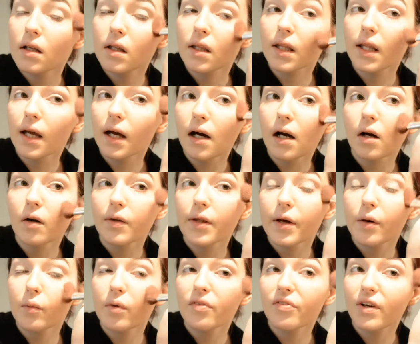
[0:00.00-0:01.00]
now
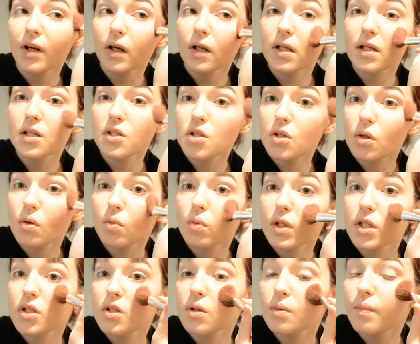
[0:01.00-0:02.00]
that we've gone into the
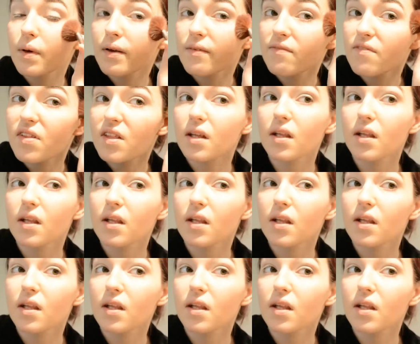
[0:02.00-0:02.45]
winter months